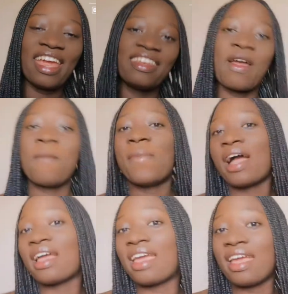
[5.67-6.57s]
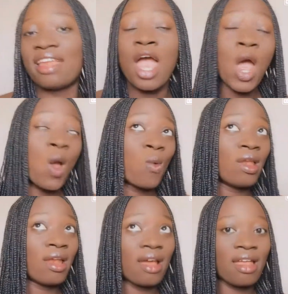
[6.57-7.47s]
and I'm back again with
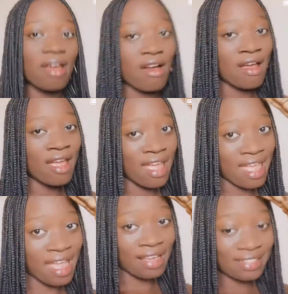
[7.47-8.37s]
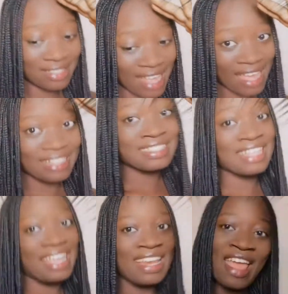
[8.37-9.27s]
another
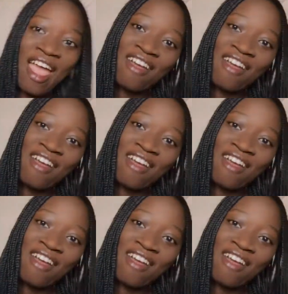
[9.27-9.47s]
exciting